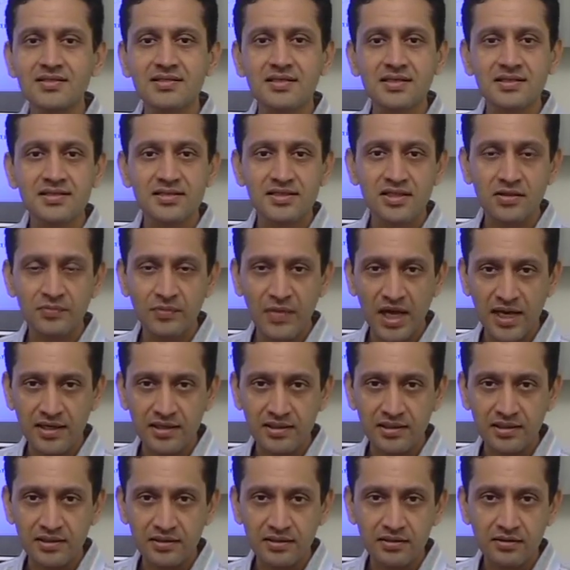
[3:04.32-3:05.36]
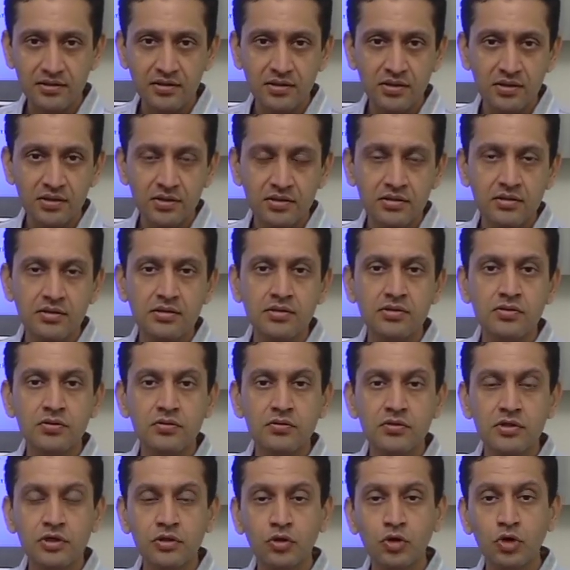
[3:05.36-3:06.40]
systematic.
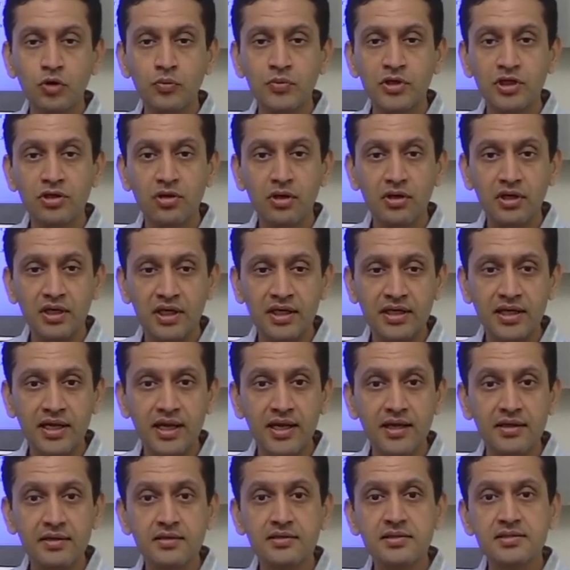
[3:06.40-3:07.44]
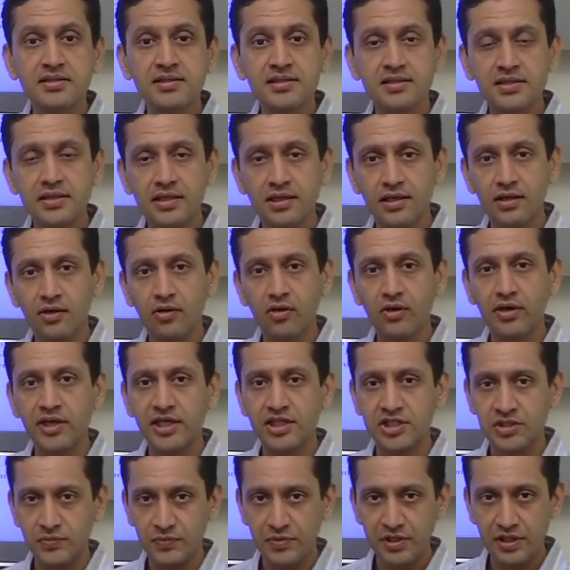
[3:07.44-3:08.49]
It could be your inherent skill or
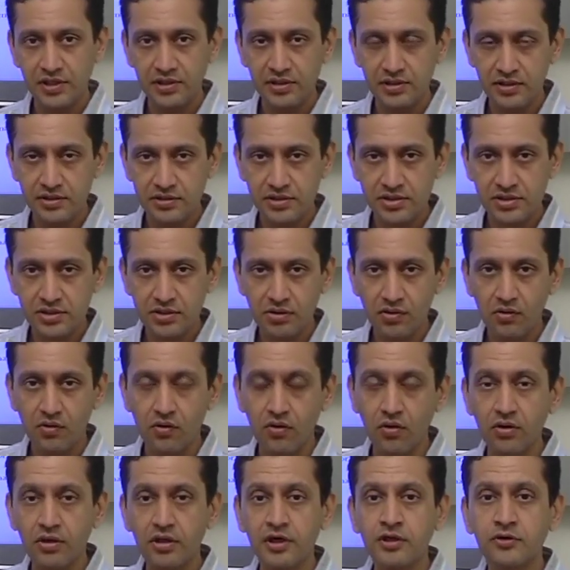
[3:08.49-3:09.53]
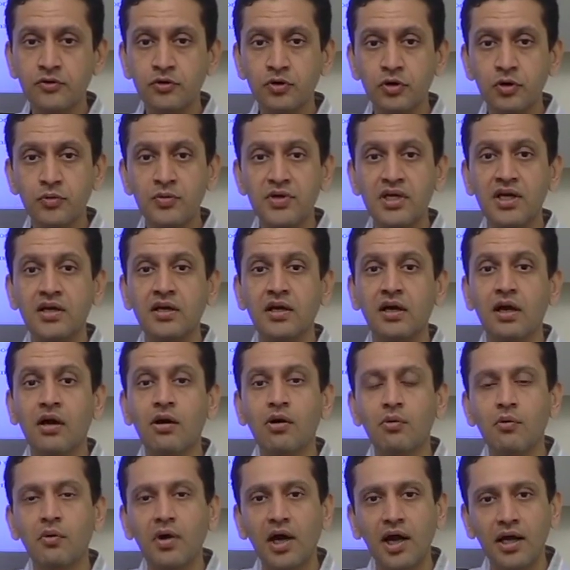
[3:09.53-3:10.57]
experience, or it could be an
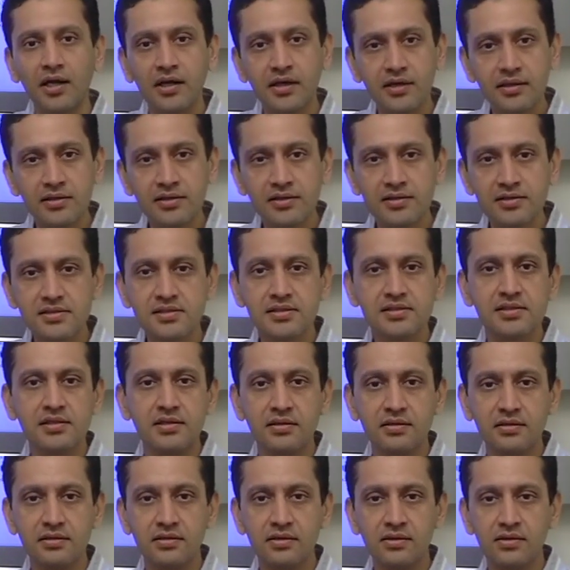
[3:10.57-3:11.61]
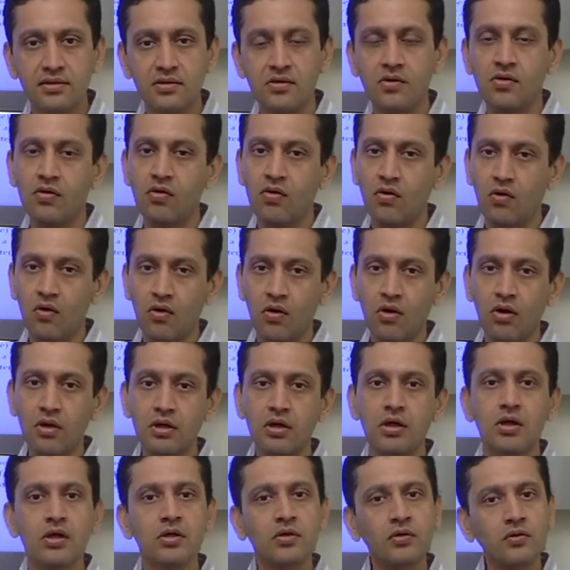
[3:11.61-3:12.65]
acquired skill,
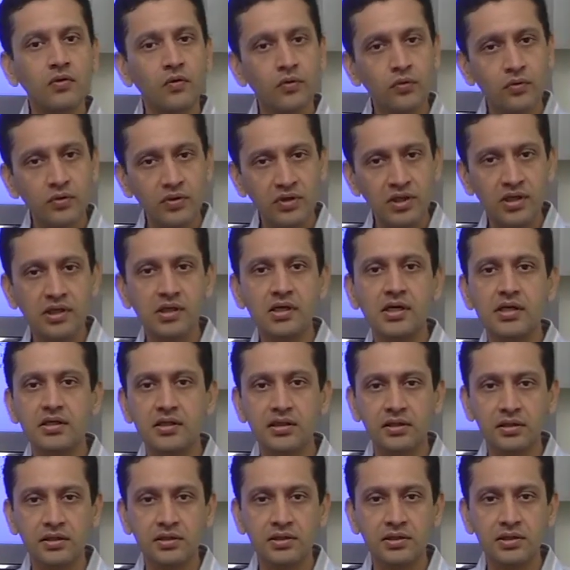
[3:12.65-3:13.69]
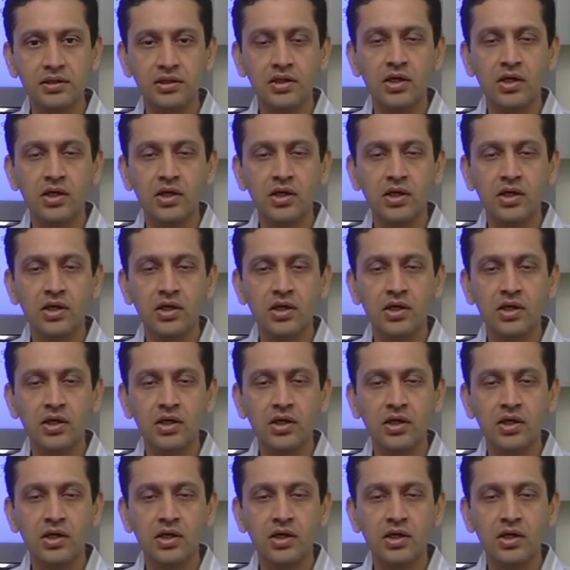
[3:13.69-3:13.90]
or through theory.